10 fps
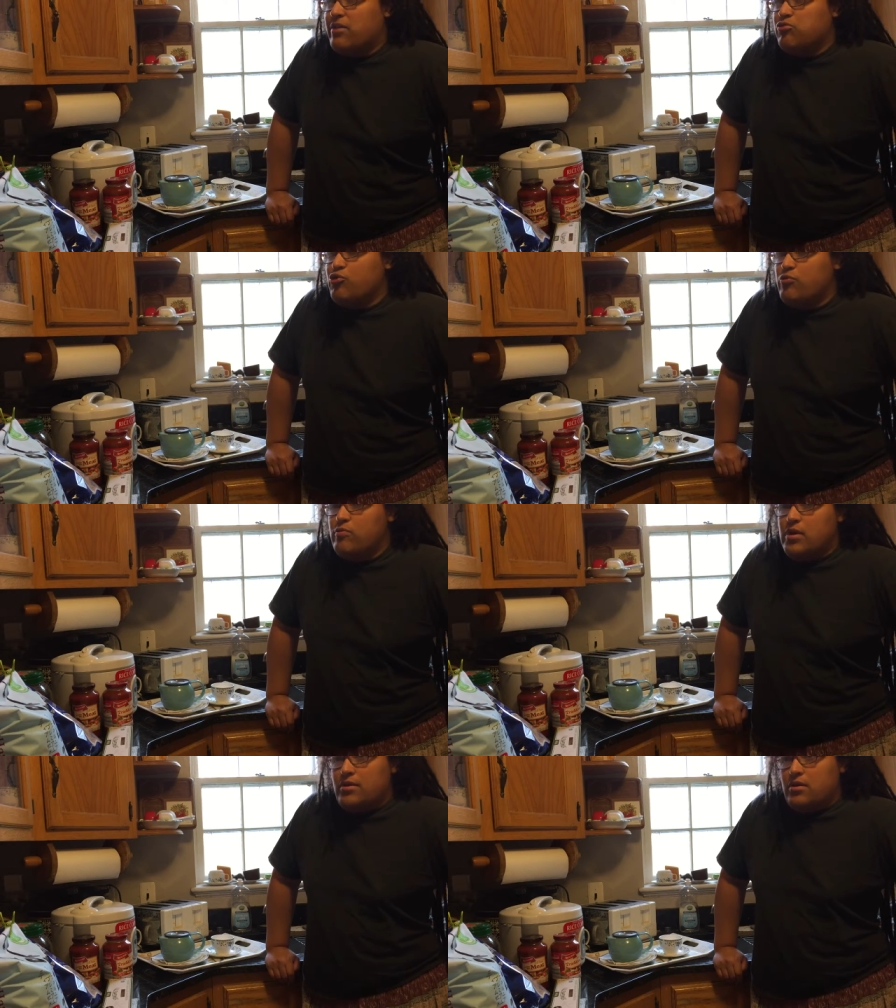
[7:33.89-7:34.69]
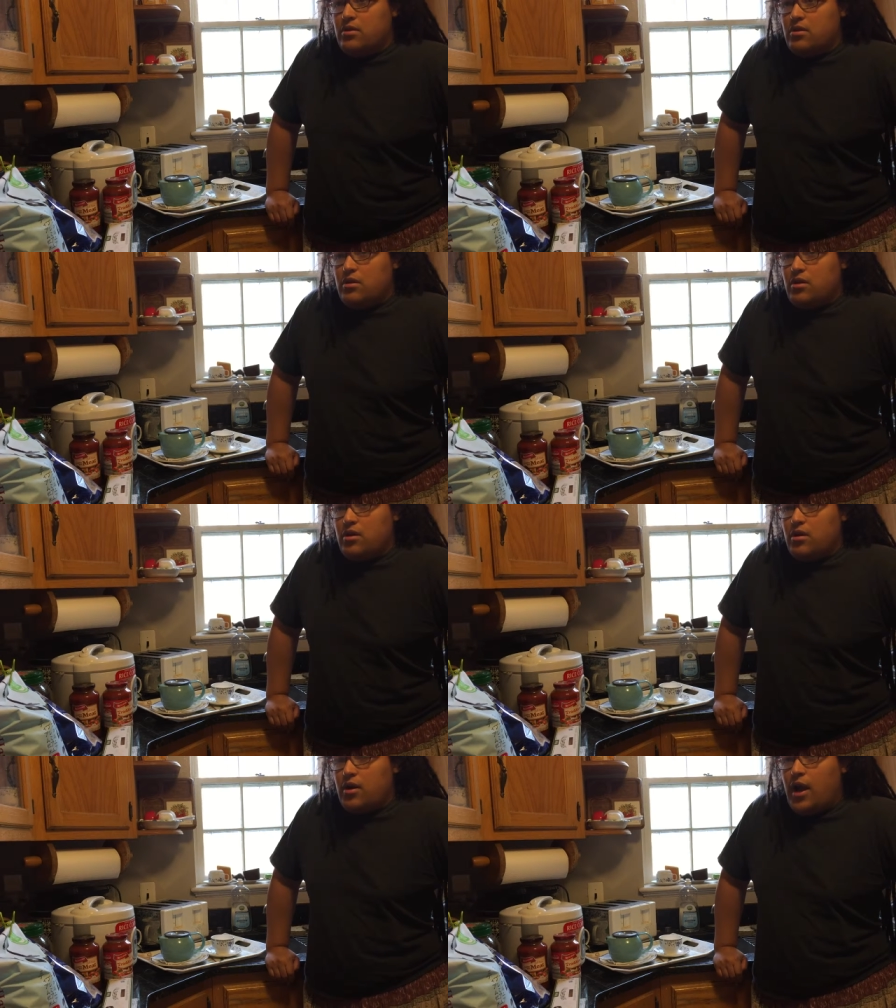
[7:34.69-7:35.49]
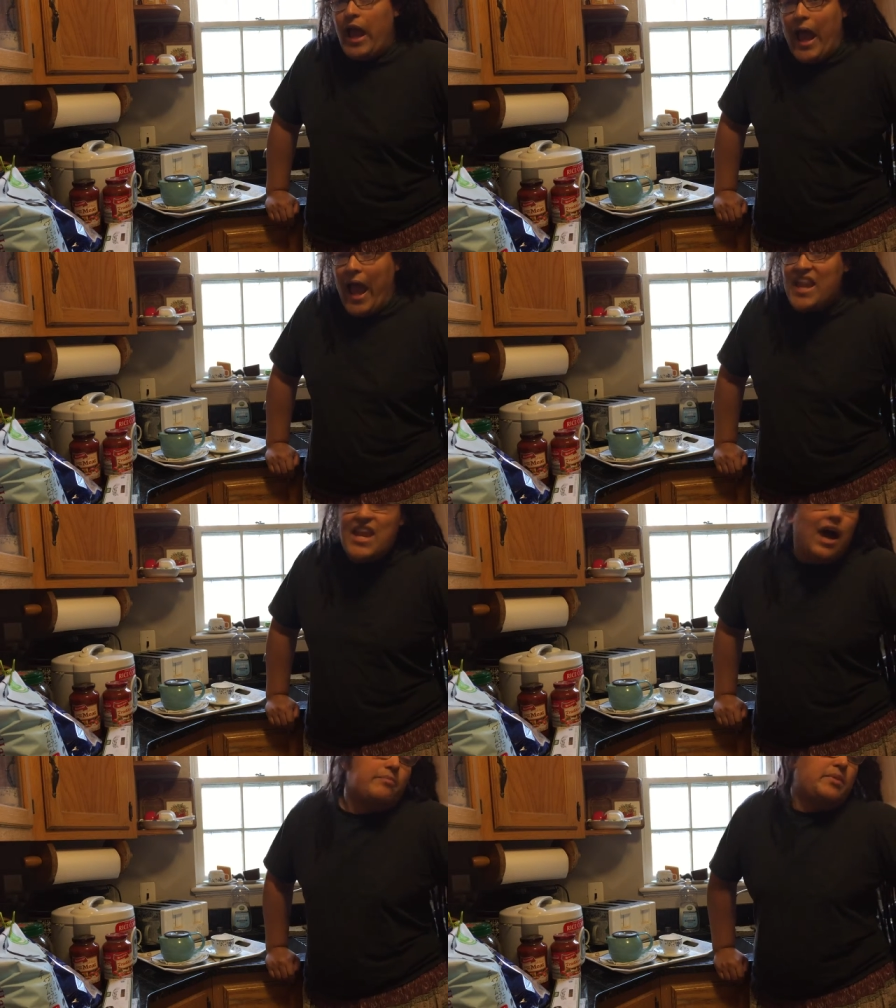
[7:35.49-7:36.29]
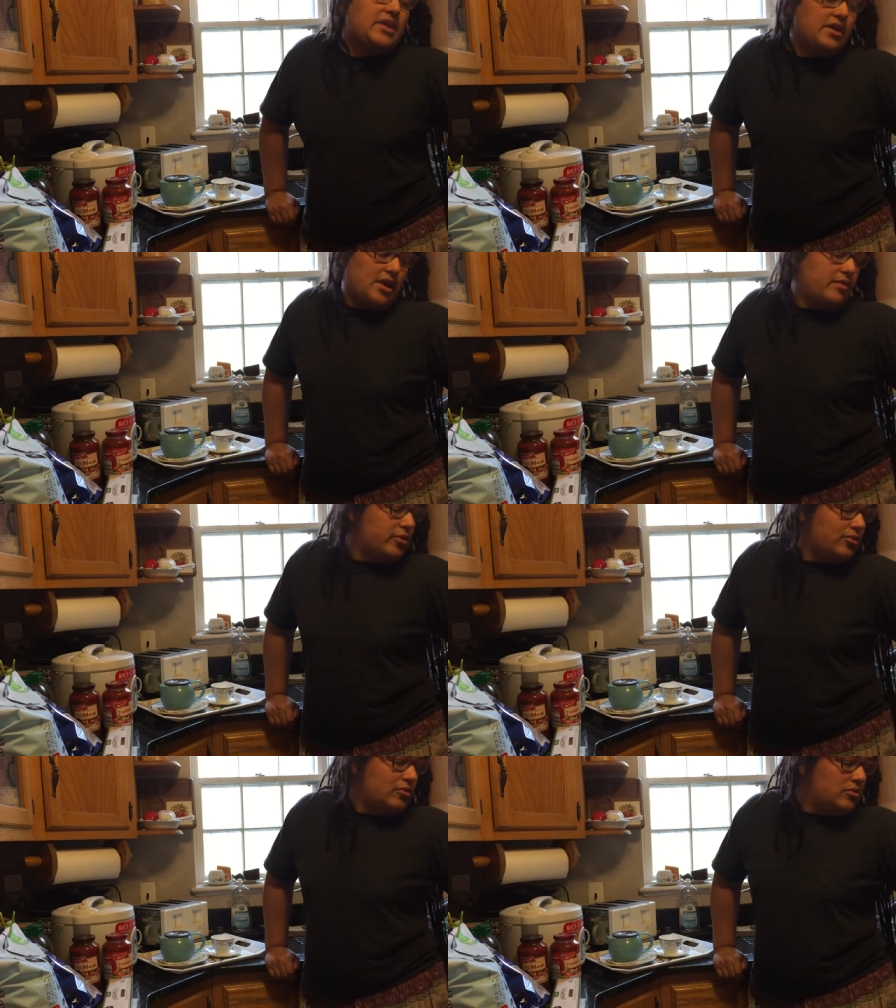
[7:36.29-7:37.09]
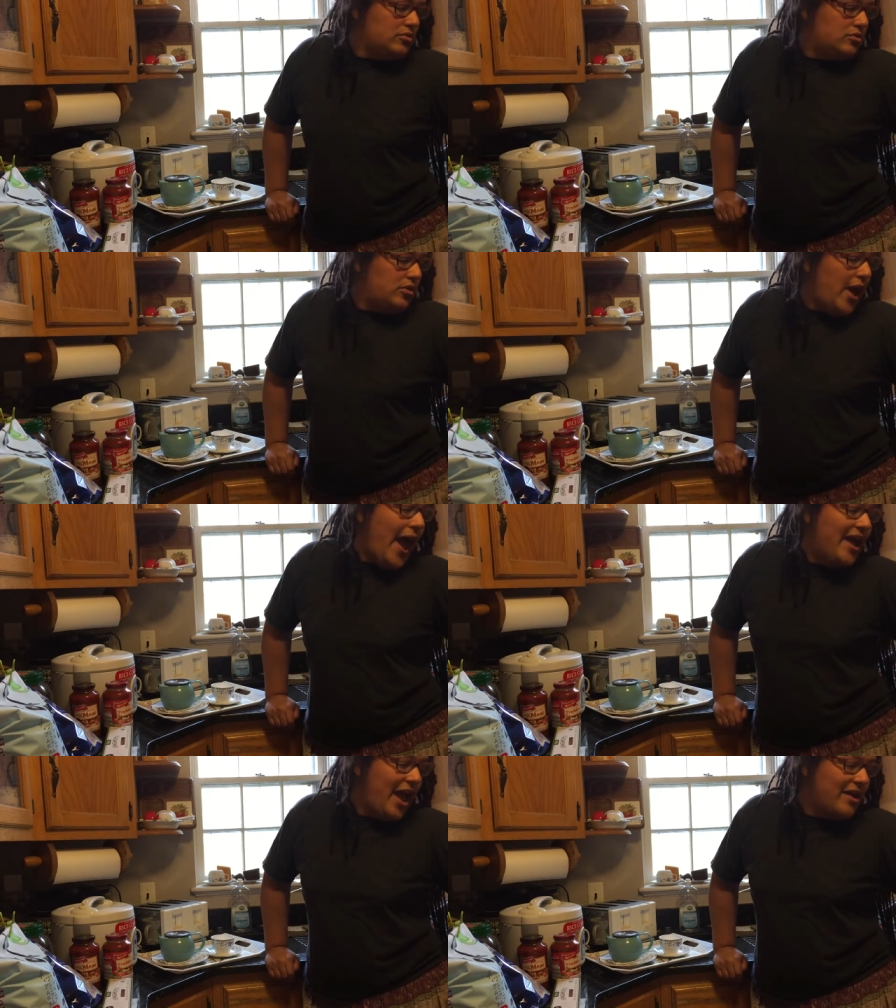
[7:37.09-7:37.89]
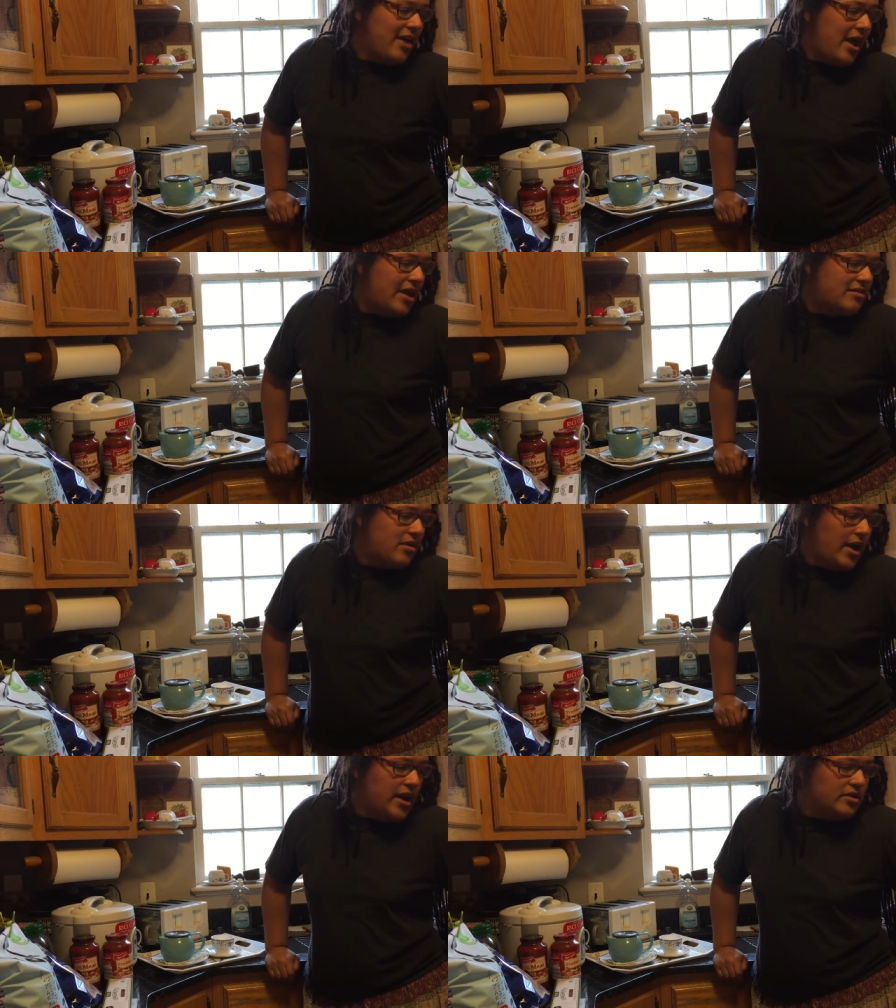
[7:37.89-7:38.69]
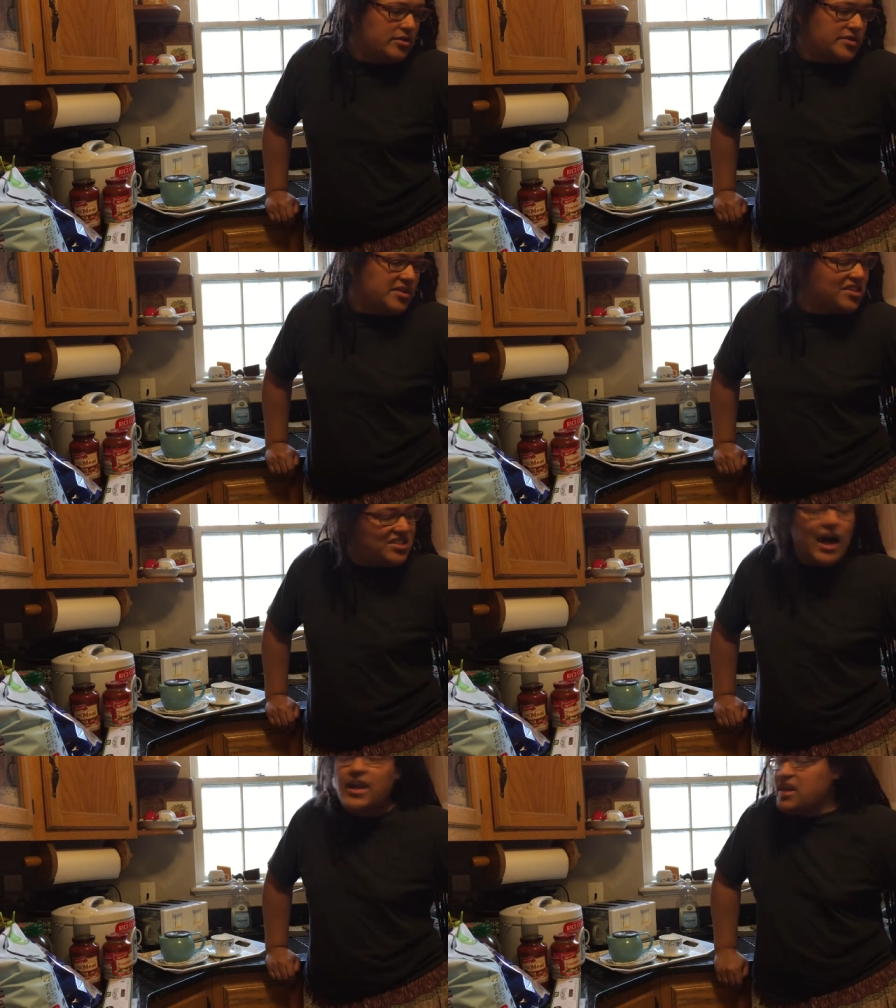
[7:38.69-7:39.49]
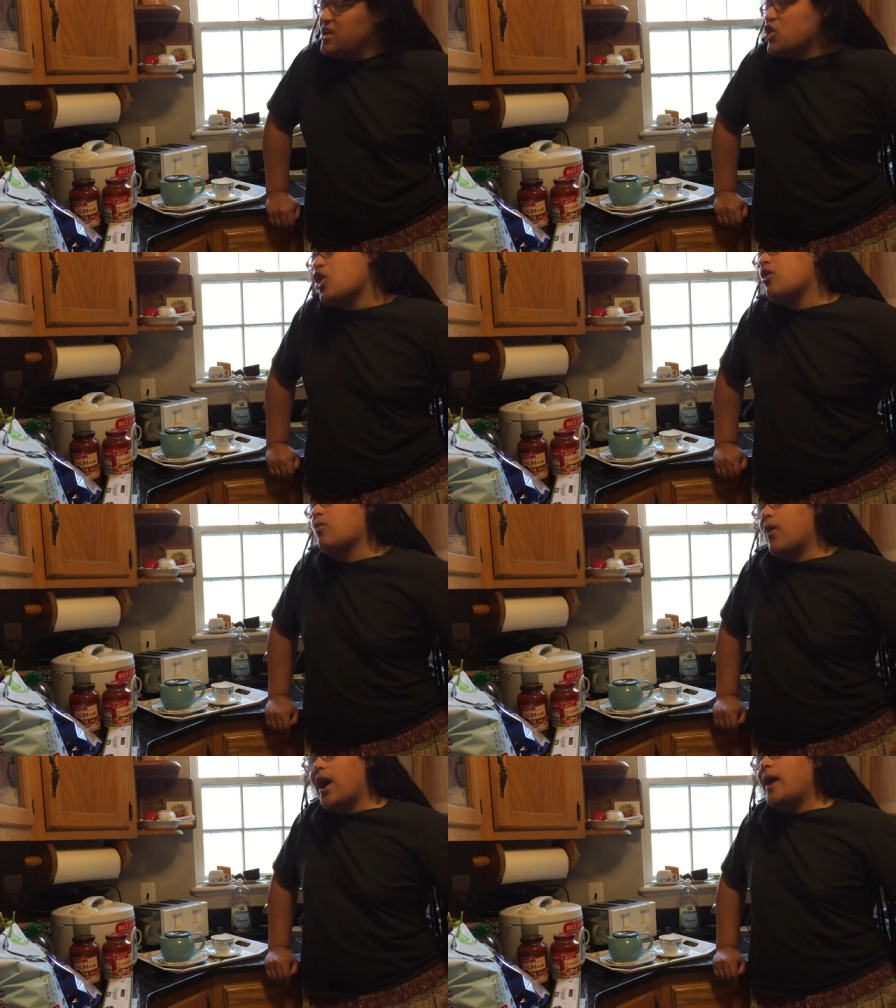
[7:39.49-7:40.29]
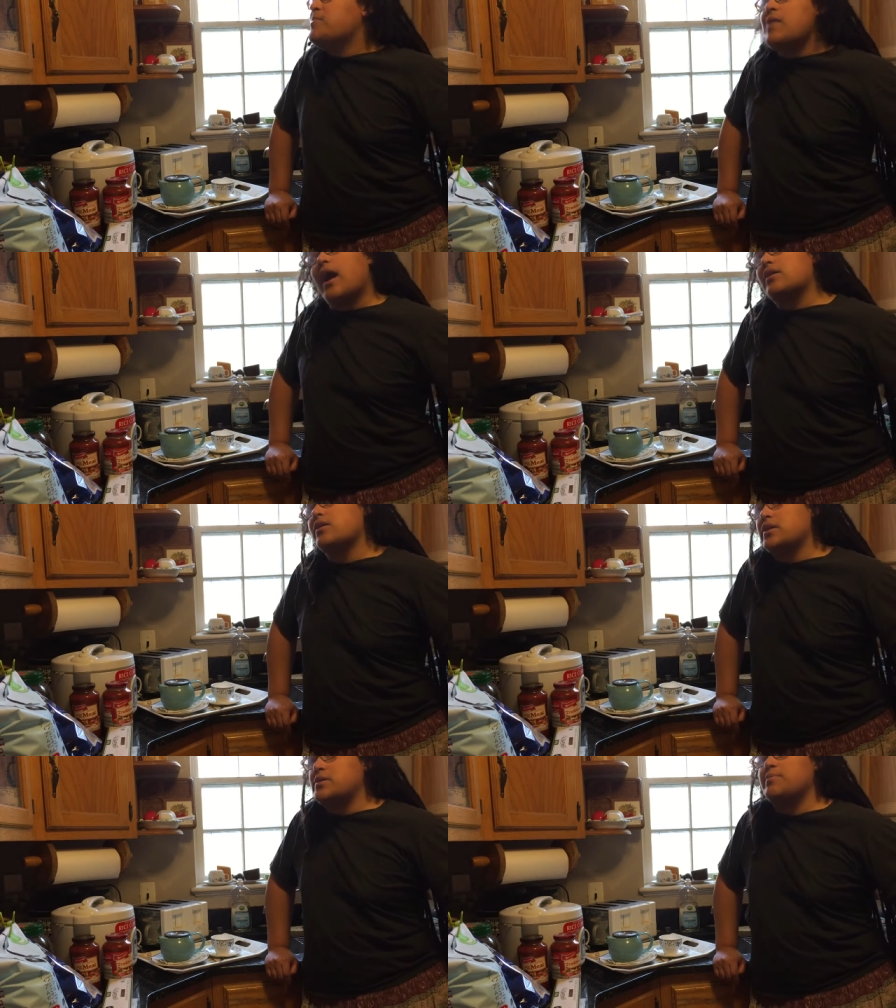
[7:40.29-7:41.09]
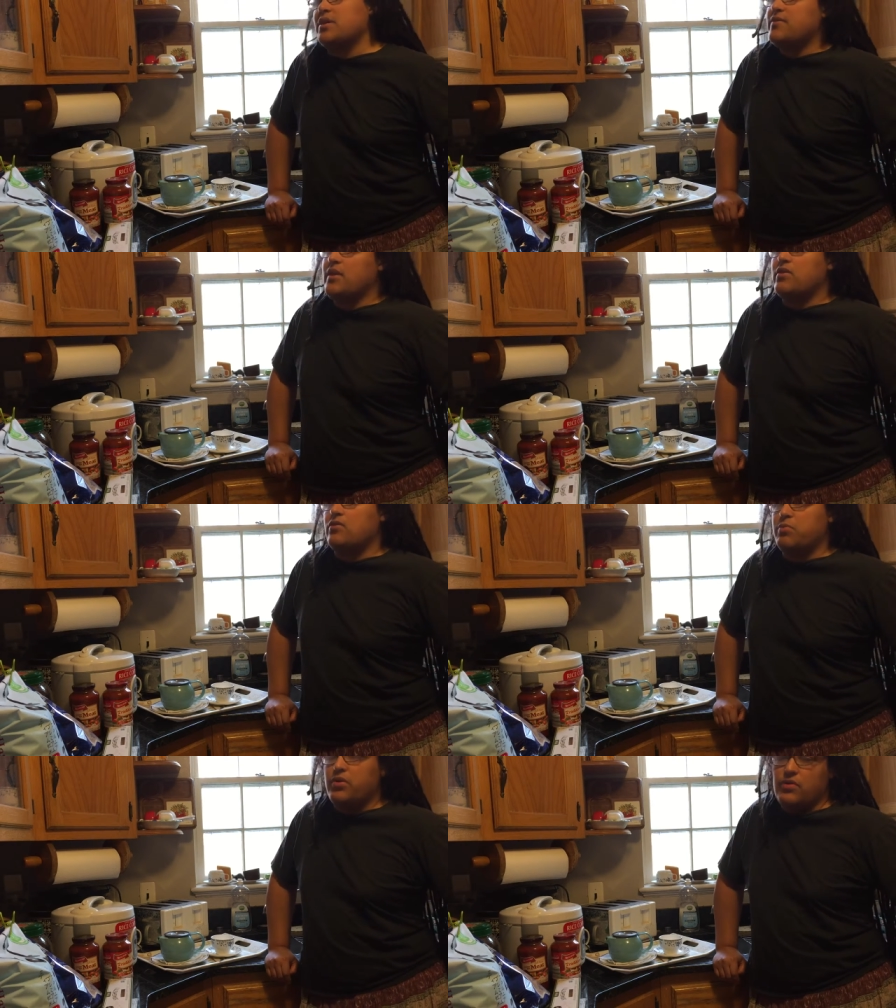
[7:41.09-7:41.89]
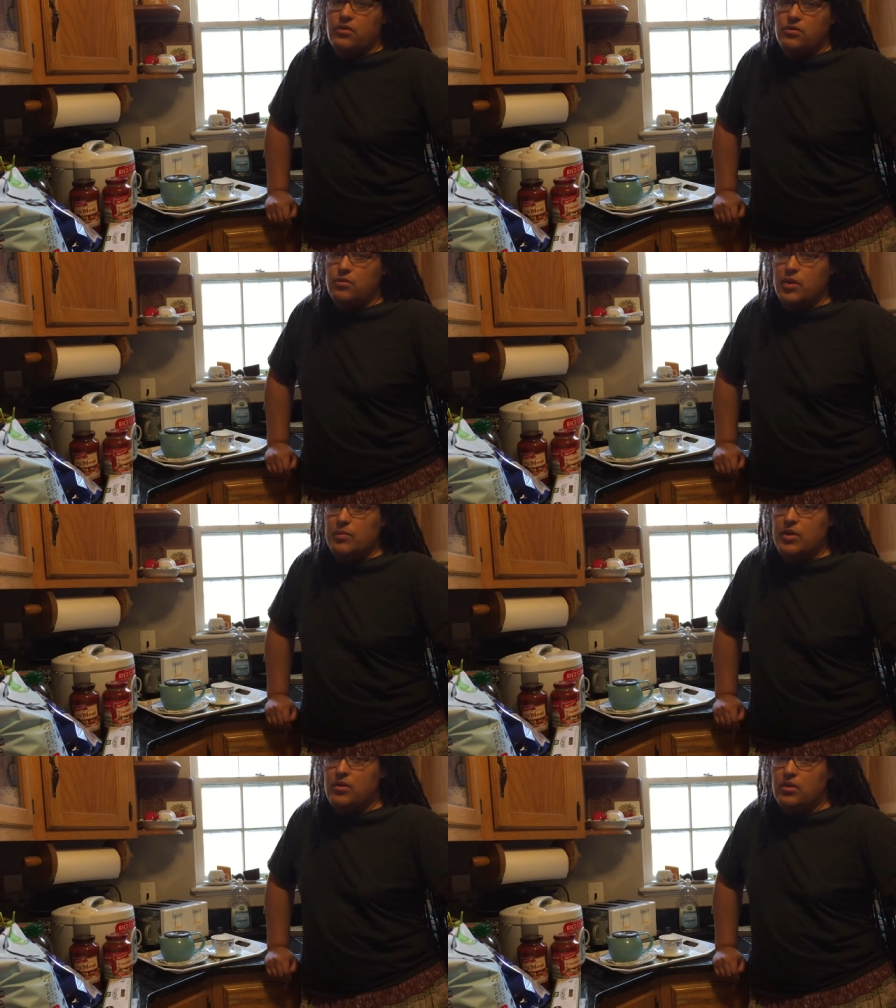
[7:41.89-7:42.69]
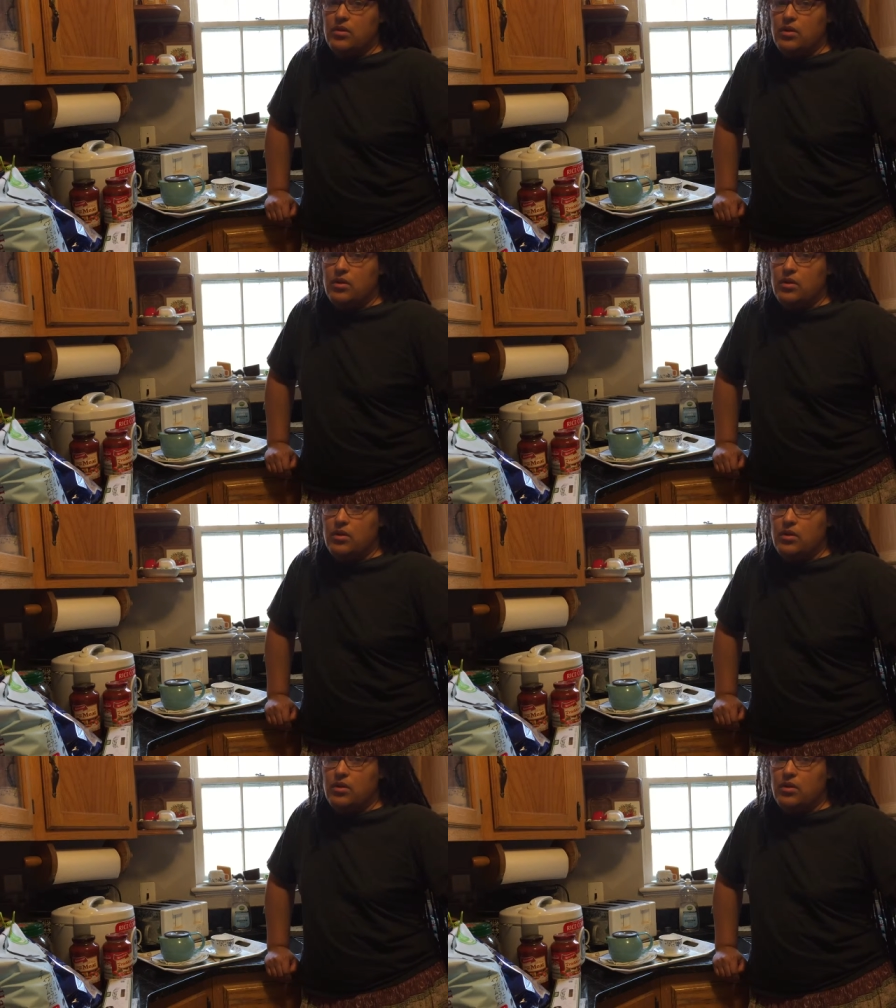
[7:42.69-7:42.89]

bathroom and not being able and deciding, no, I'm not going to believe that this person is a woman.